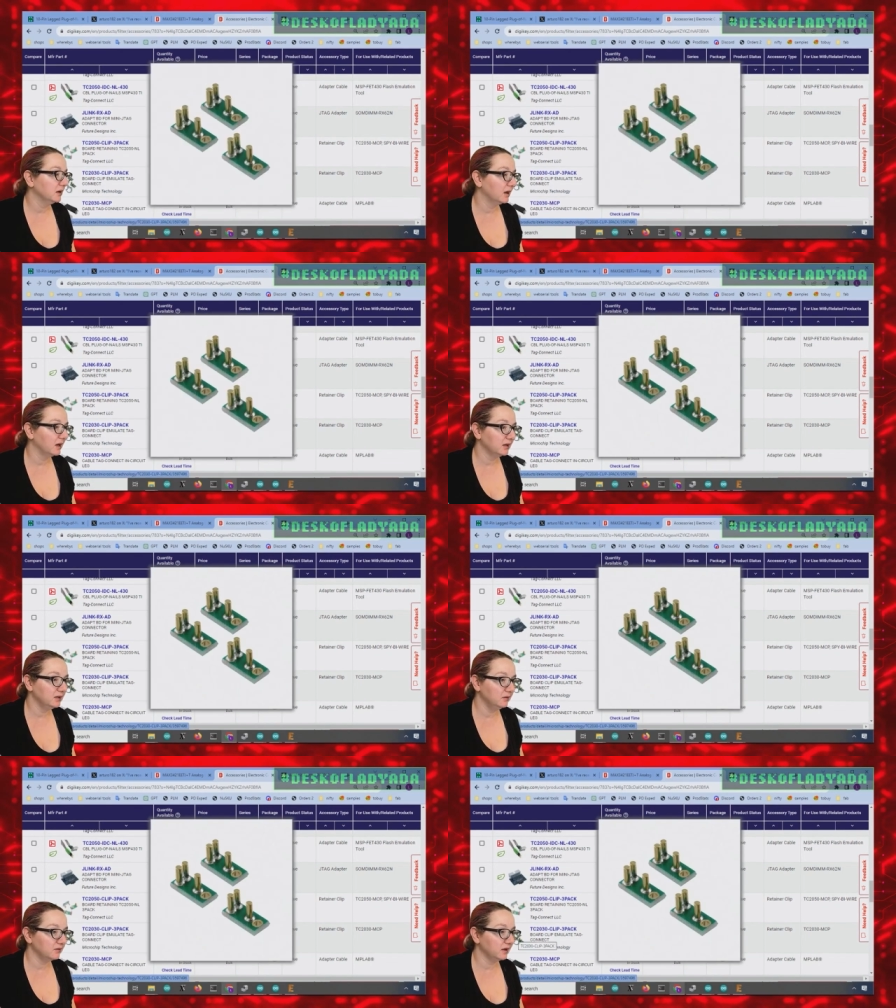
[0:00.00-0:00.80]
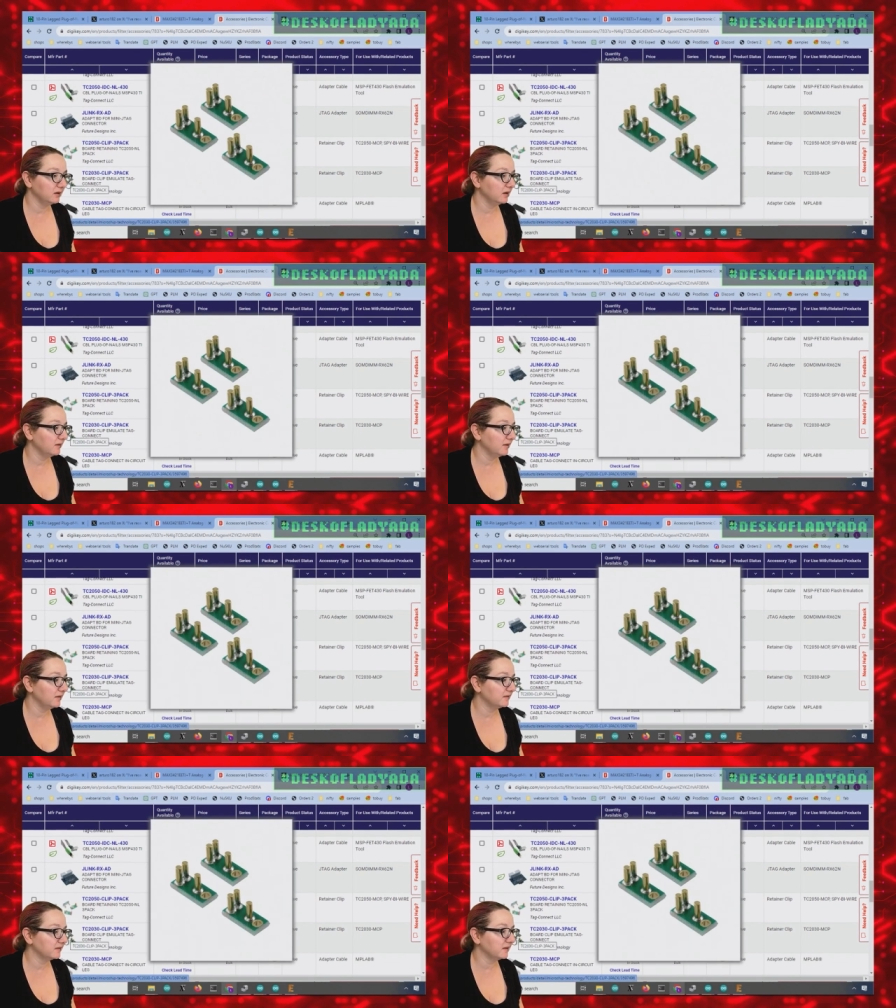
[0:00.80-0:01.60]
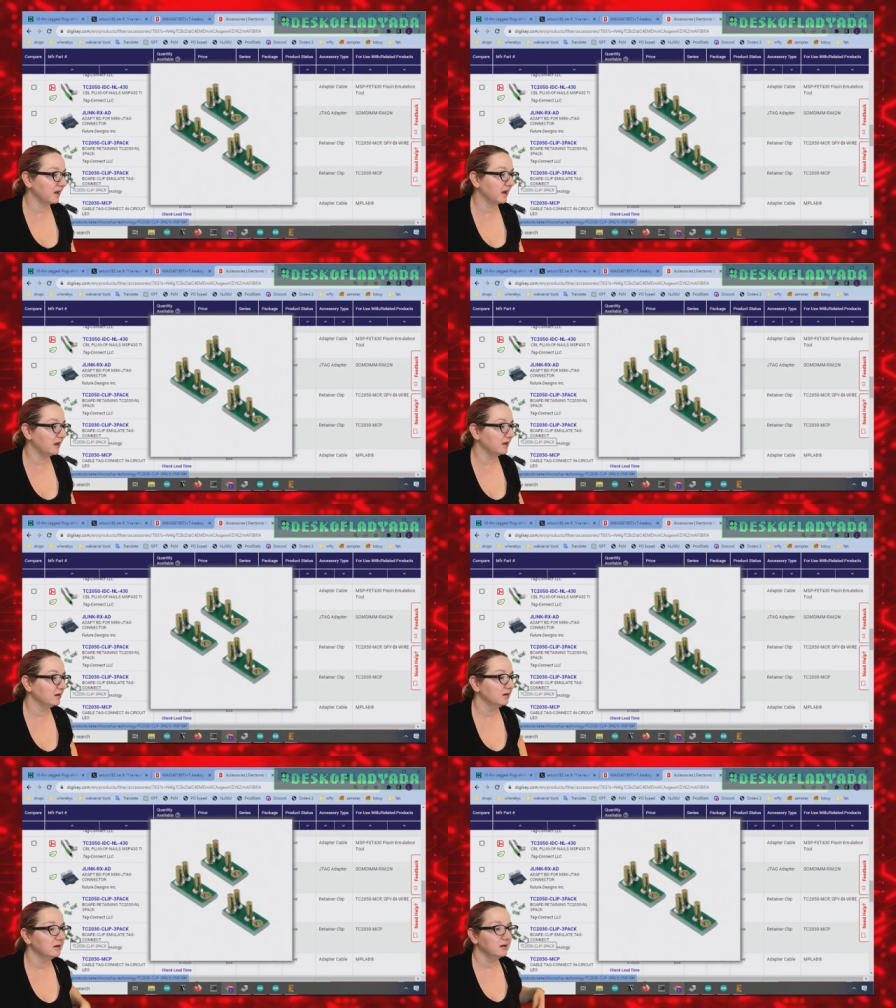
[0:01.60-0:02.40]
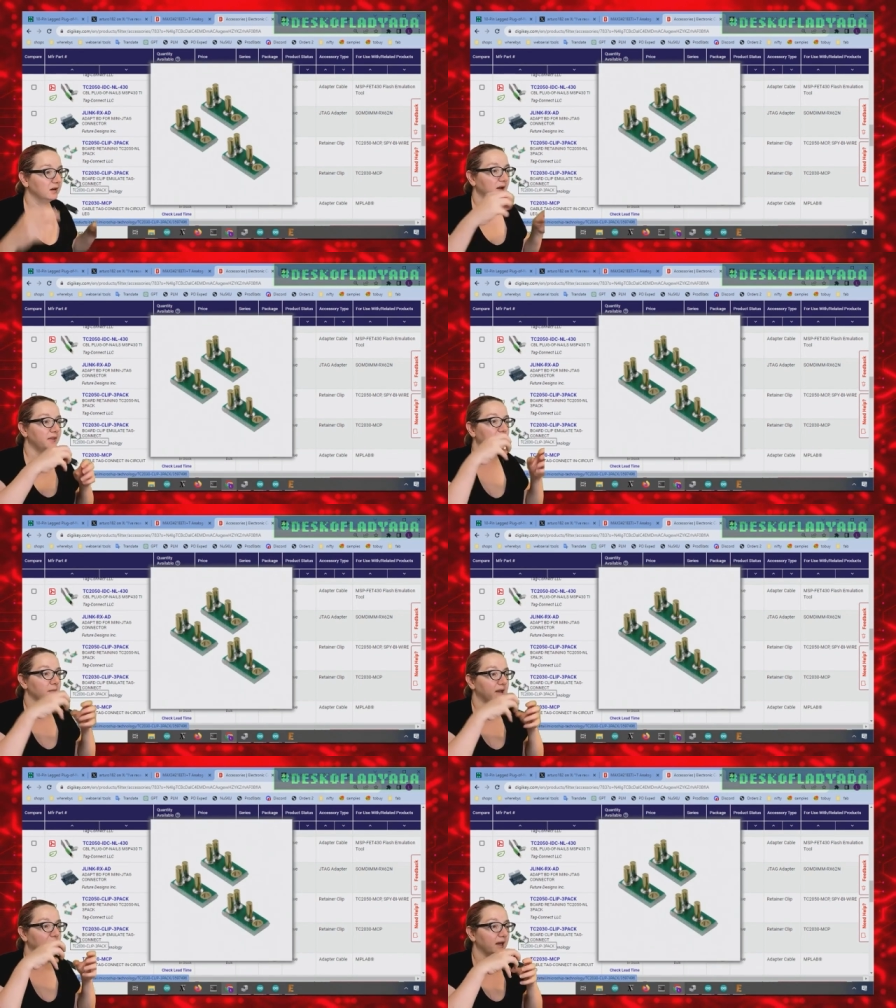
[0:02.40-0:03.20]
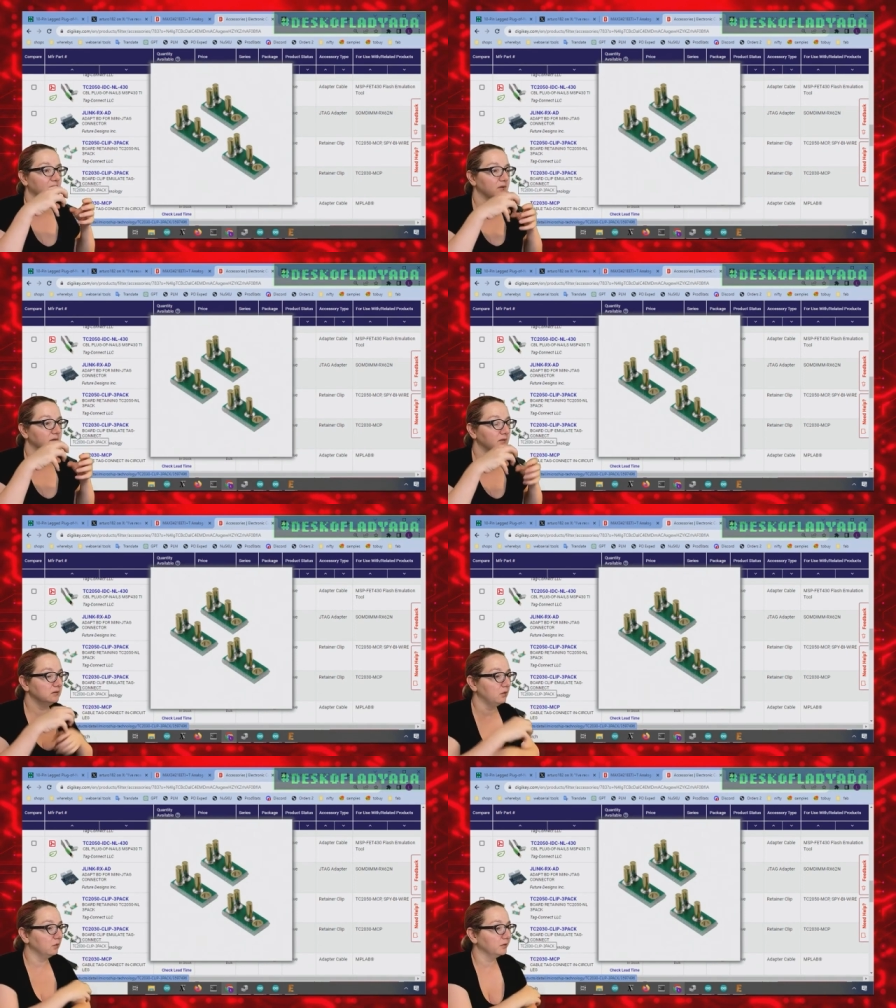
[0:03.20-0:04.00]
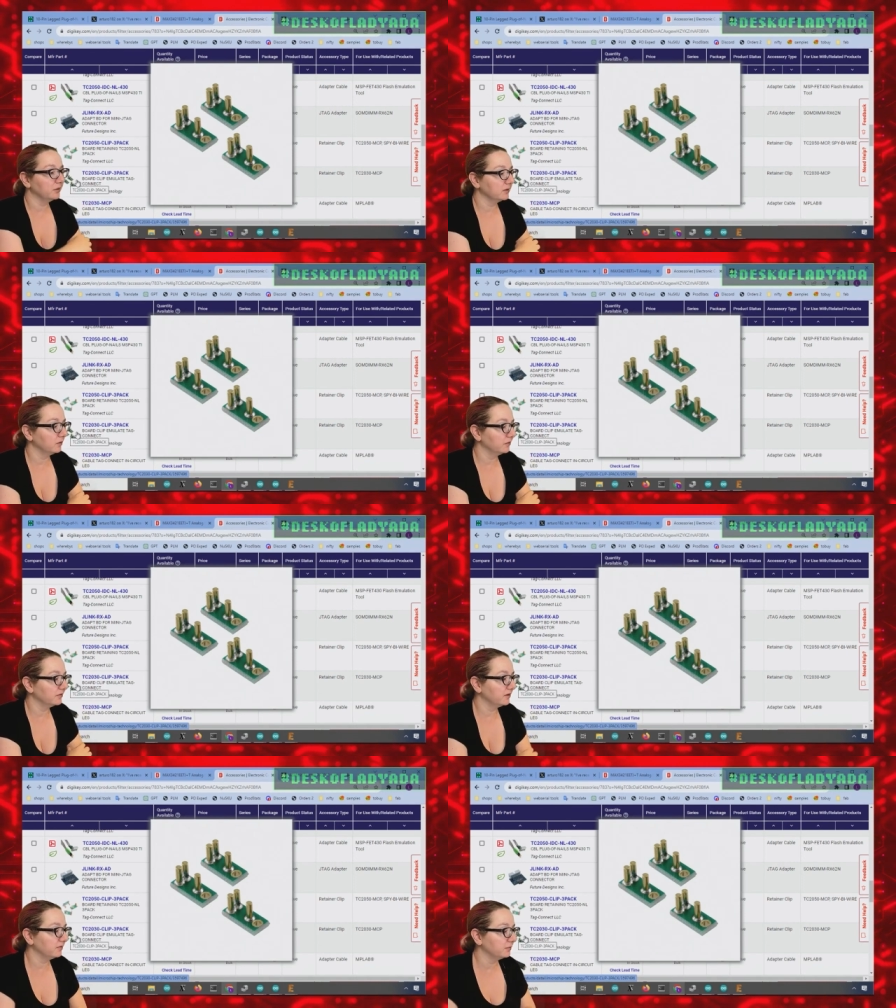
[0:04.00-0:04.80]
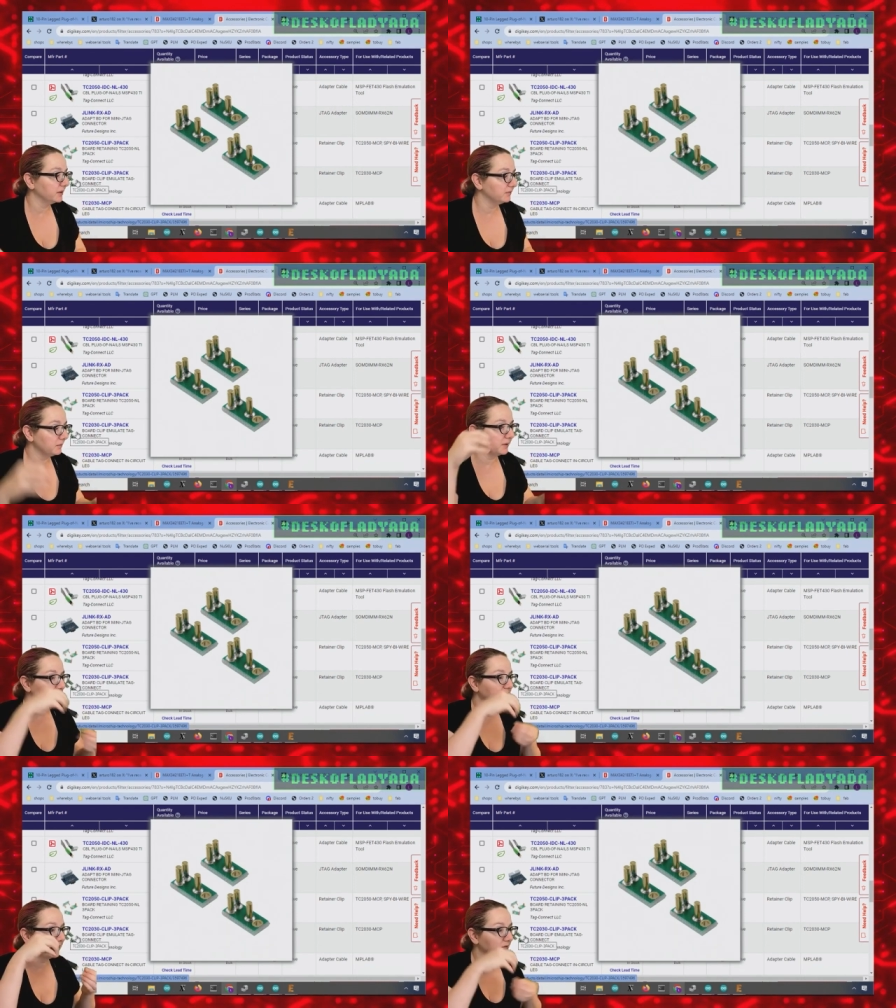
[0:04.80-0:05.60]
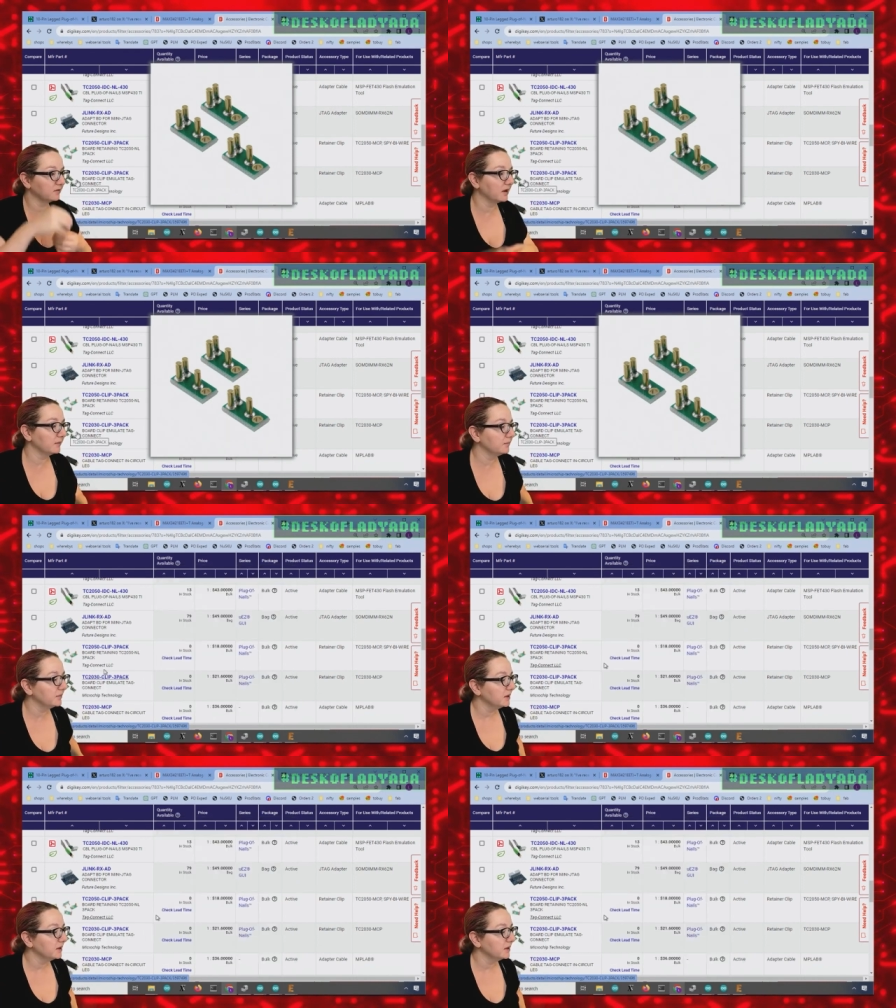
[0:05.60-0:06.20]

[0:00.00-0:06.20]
uh, use it. And then this is a, I think, a mechanical holder that holds stuff in place, maybe on the other side.